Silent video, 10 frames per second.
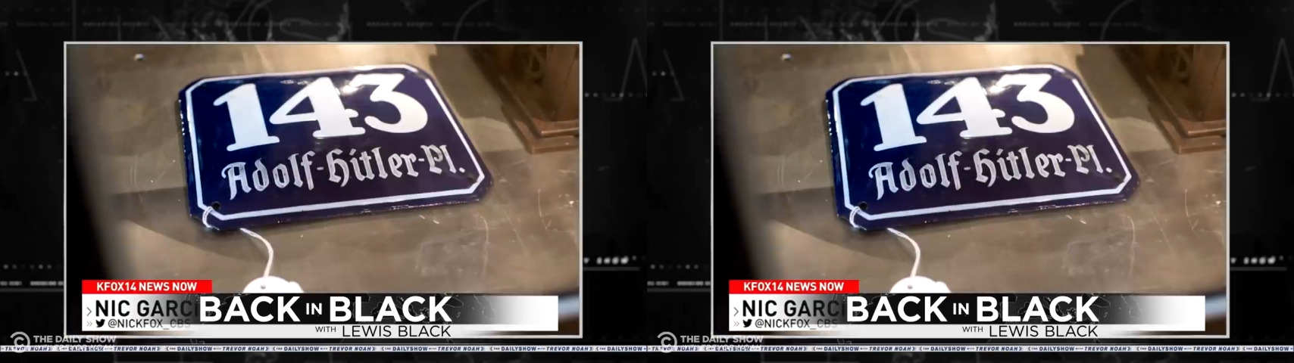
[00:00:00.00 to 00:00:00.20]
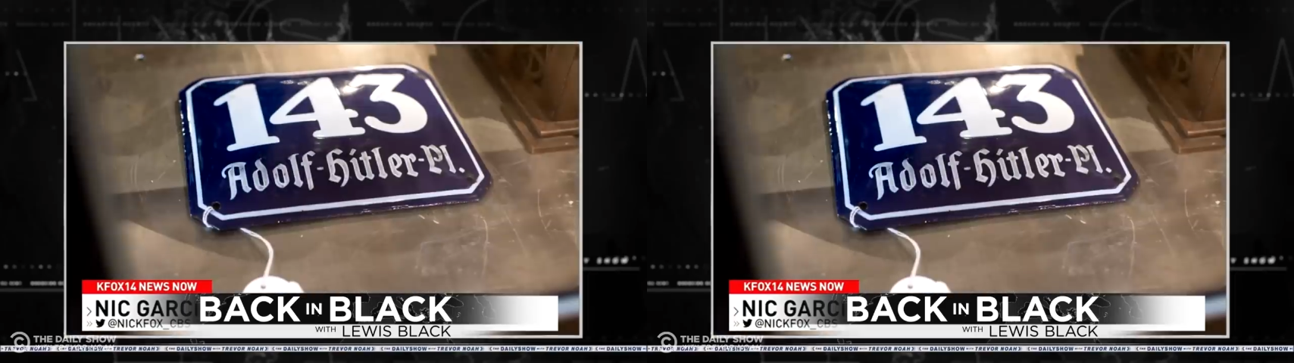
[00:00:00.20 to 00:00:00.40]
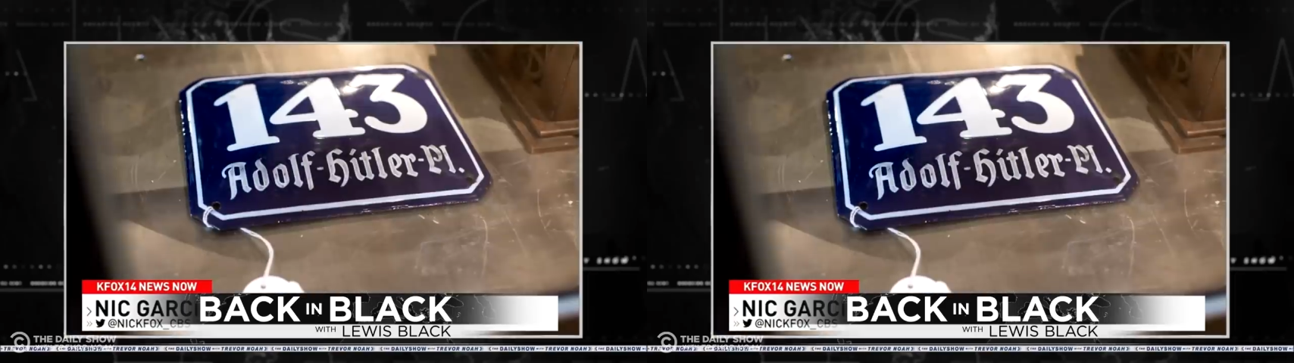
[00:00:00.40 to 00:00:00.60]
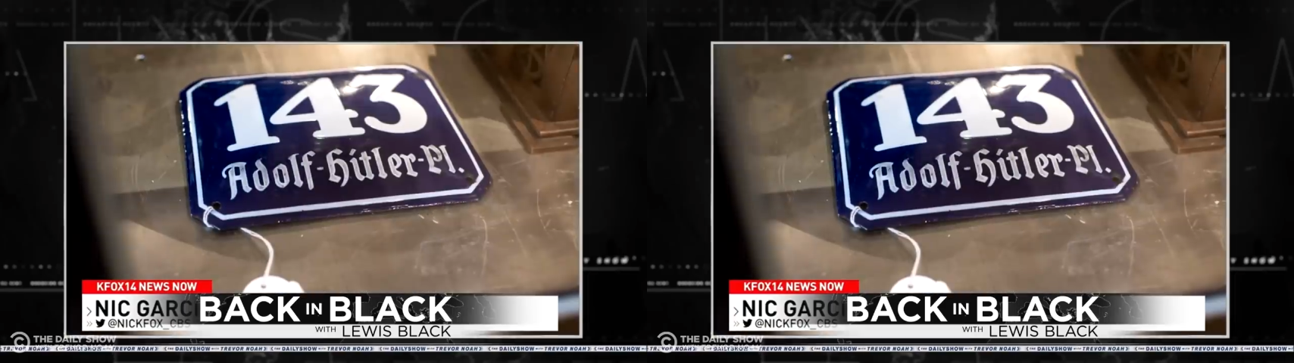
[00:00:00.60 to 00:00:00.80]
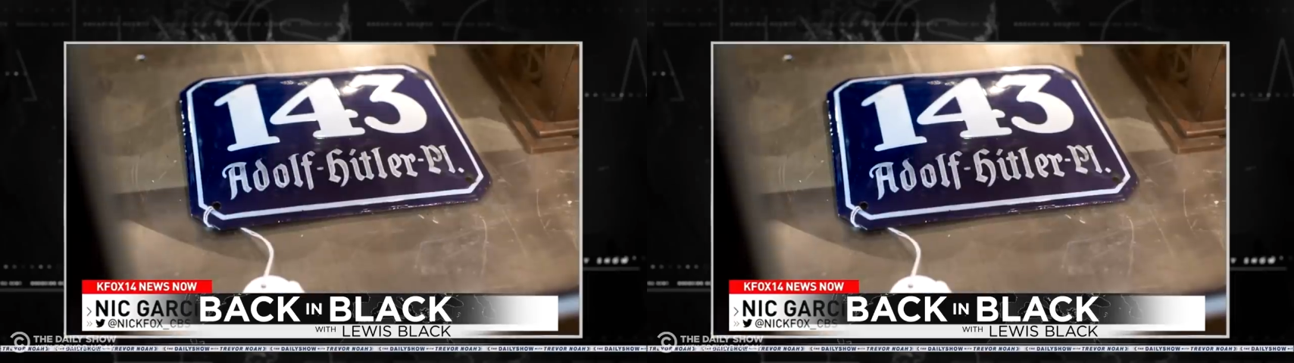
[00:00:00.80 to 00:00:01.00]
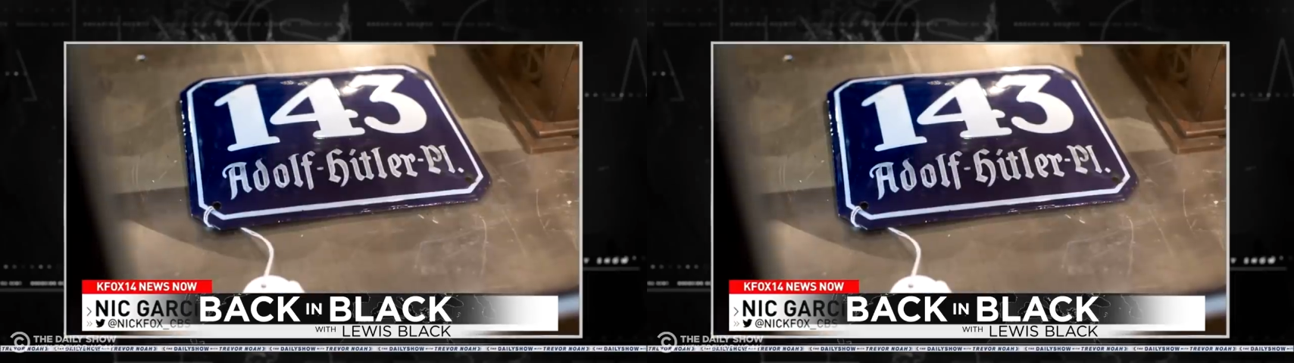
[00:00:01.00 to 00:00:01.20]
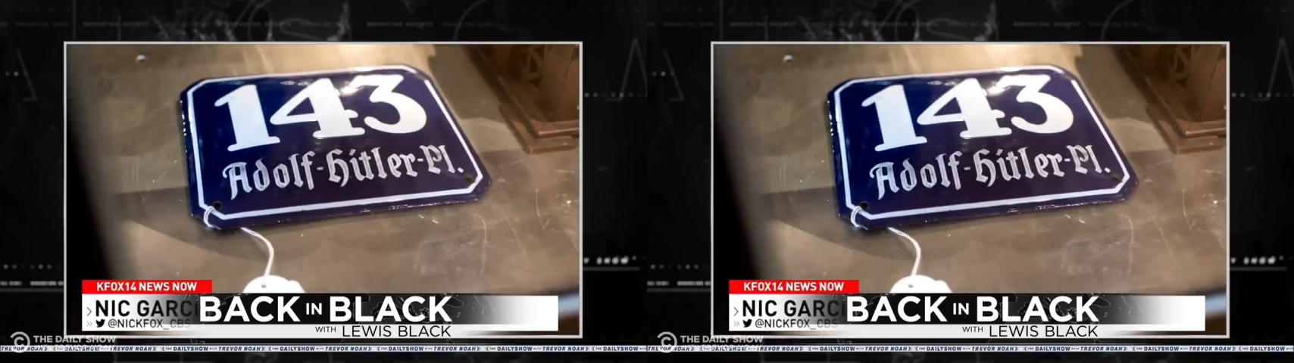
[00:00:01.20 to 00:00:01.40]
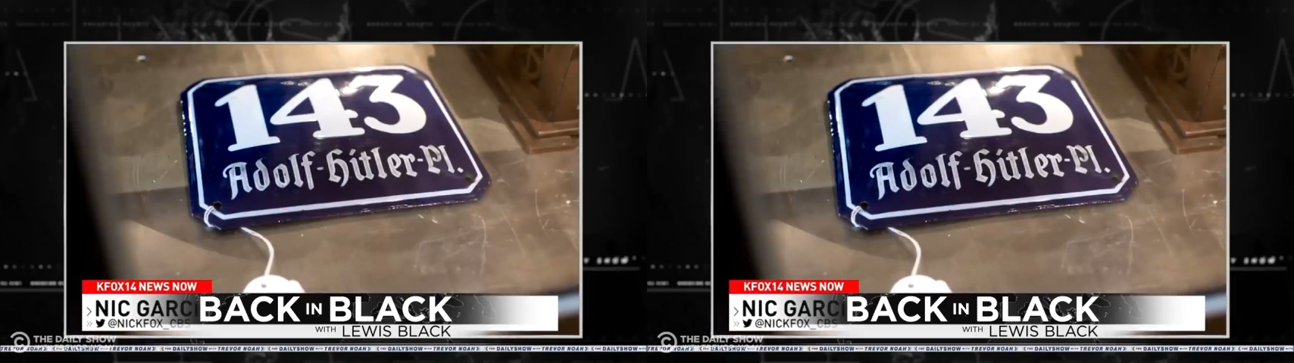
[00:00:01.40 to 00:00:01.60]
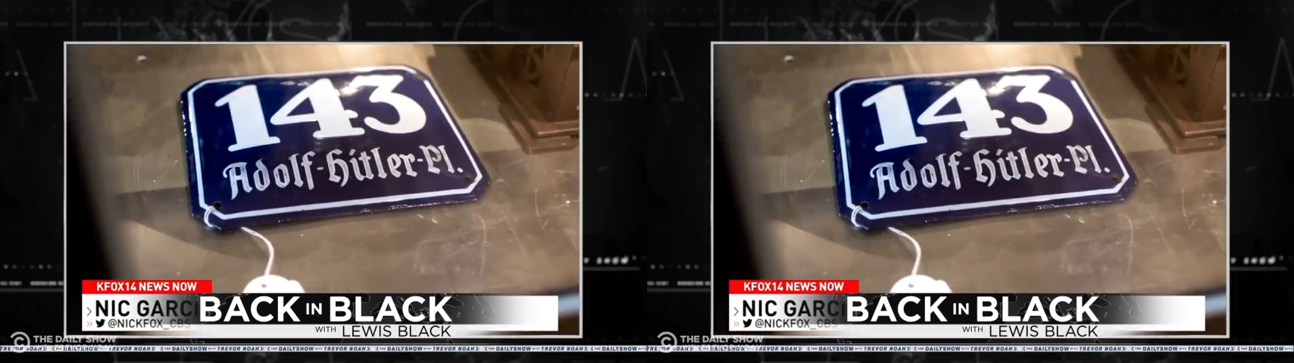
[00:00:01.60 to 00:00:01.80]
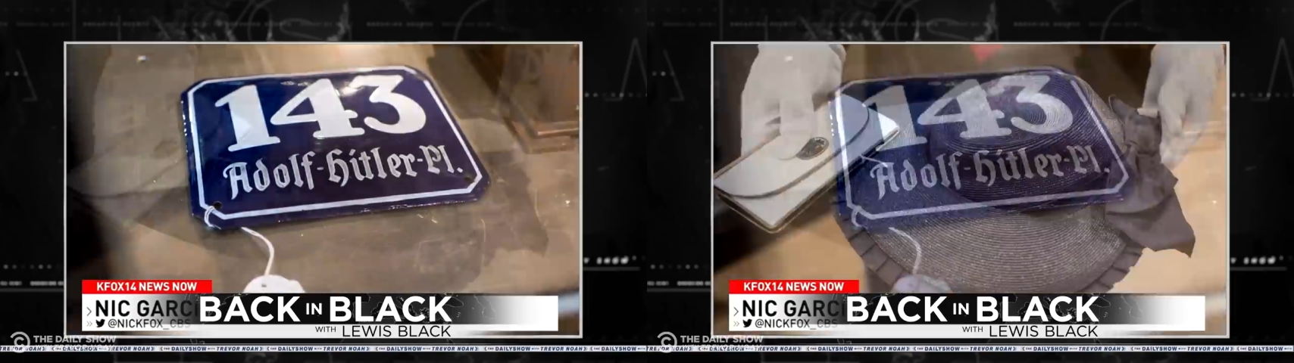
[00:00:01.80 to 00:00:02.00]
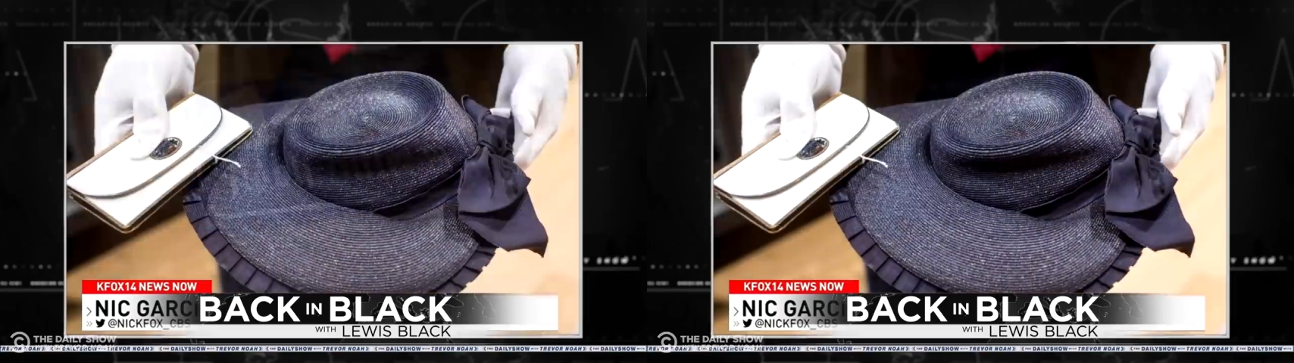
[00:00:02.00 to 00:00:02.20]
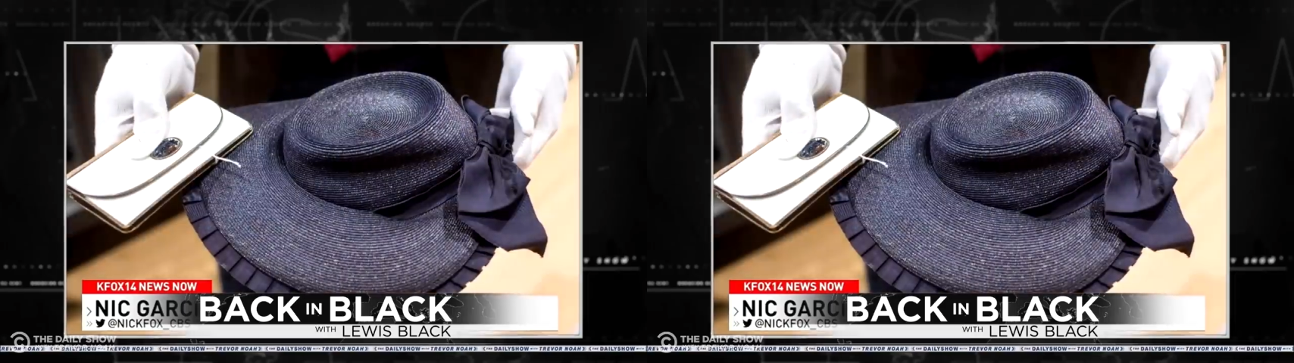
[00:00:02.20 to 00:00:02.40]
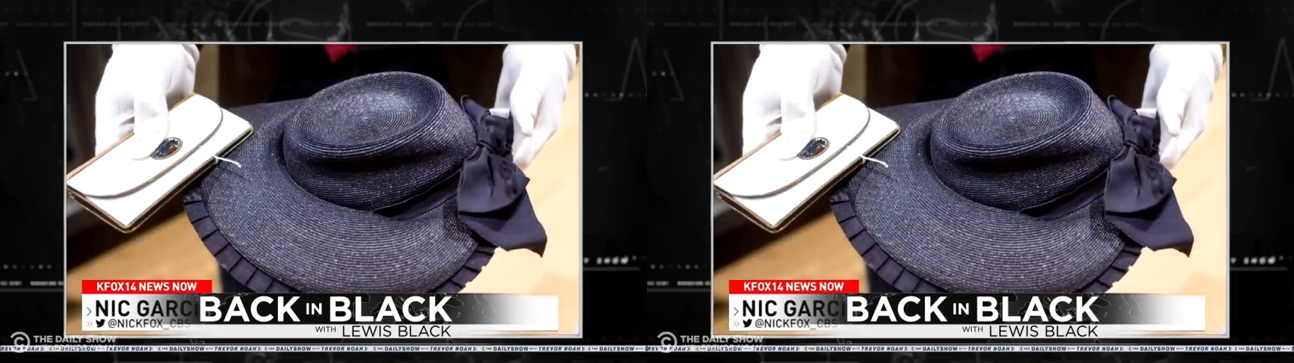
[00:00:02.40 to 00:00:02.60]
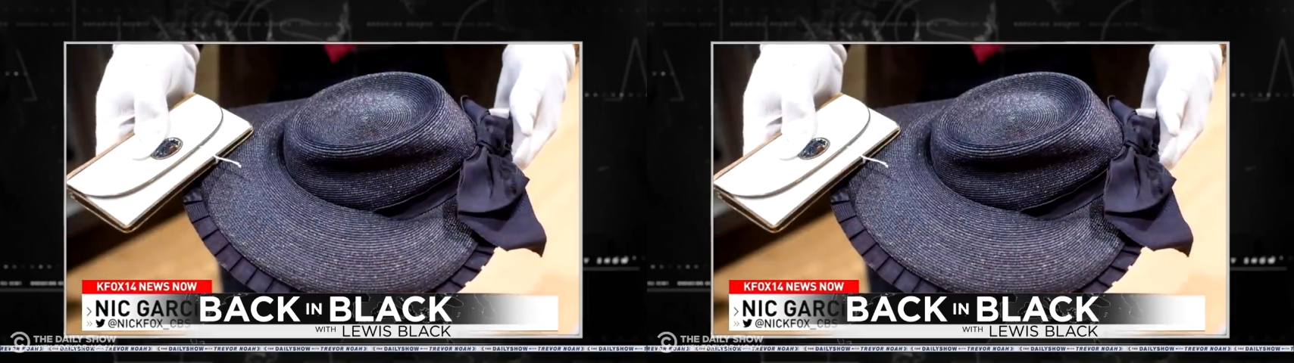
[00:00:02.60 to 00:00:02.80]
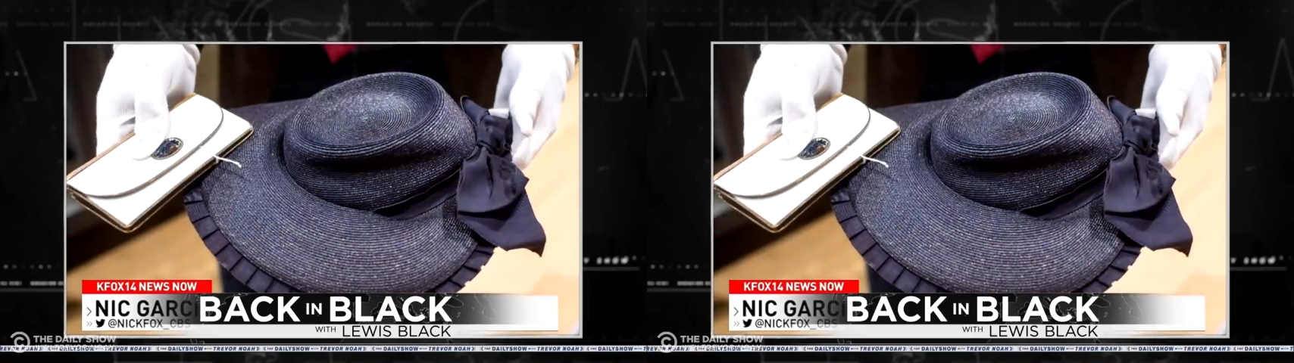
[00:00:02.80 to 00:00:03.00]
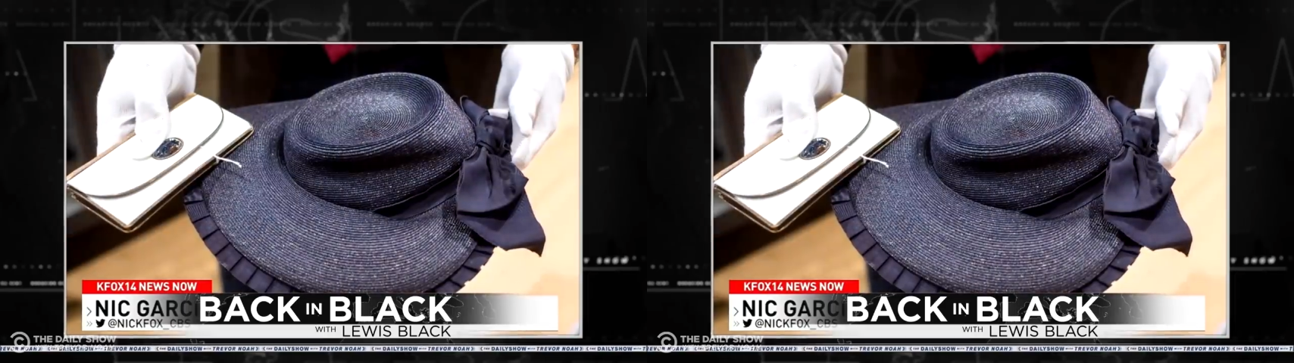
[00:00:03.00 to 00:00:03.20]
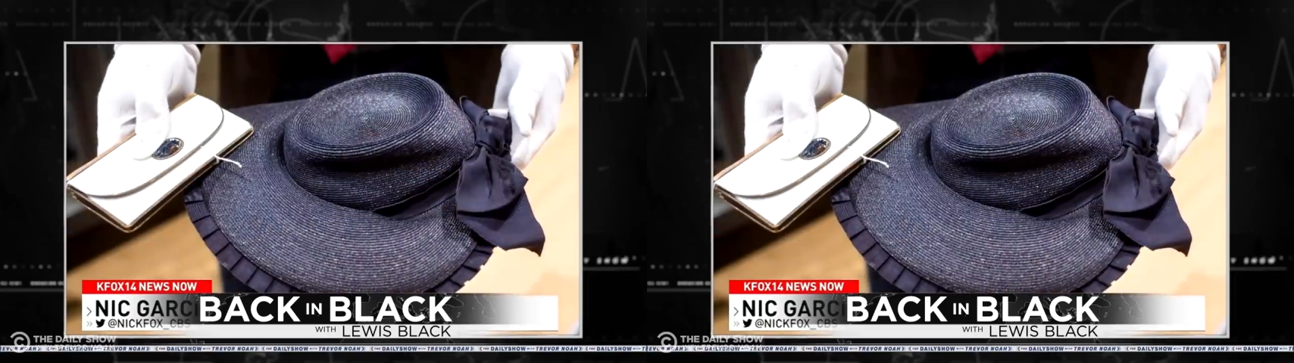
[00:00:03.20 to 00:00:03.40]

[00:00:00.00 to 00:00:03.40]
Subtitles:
[unreadable: no face in view]